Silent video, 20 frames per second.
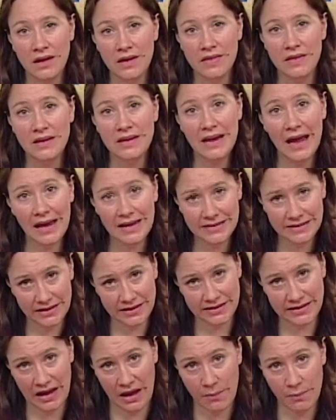The next
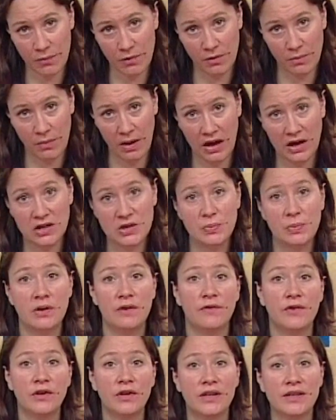example, management
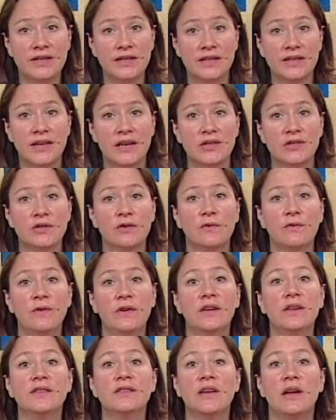of early successional
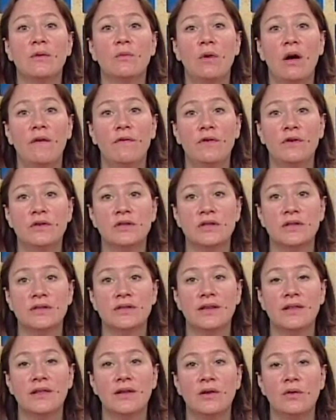fields on
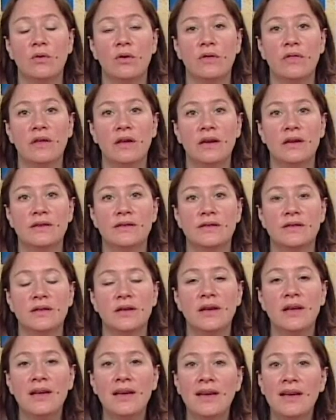refuges in the Northeast.
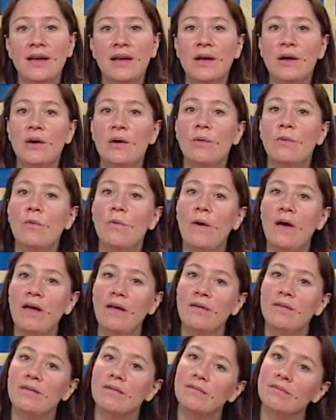
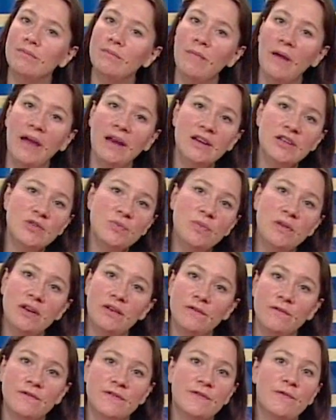Well, management
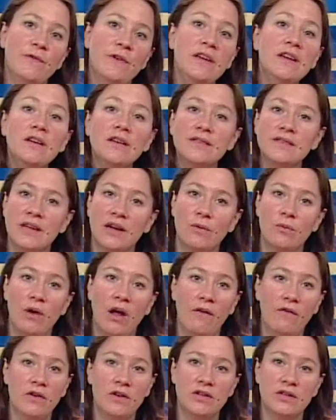of fields on
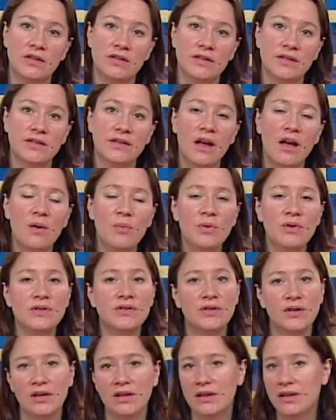refuges is
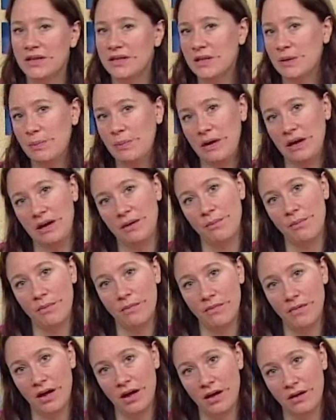almost certainly
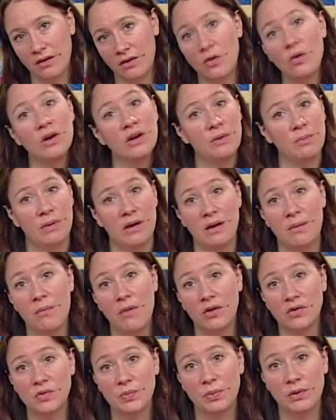going to be a
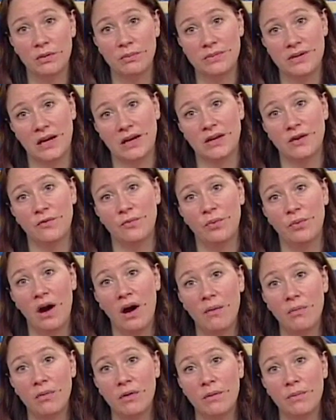multiple objective
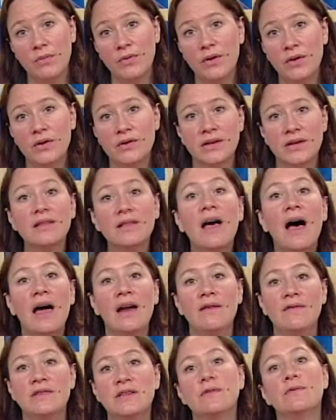problem. There's a
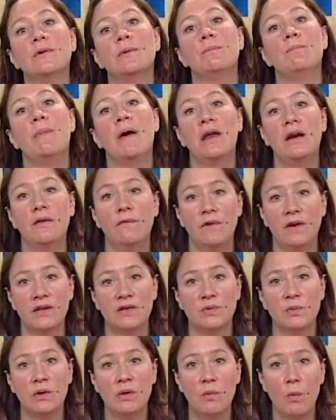lot of different
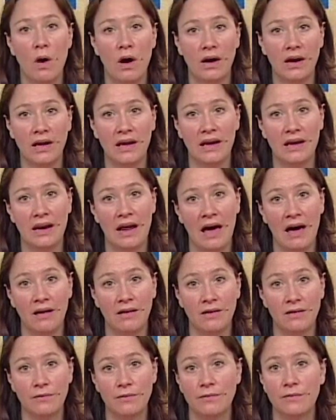benefits we want to get
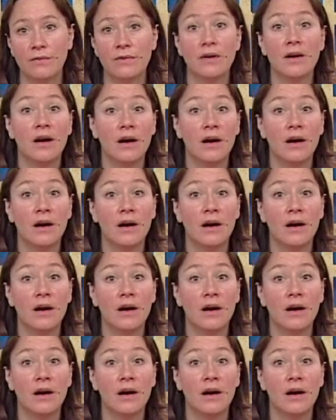out of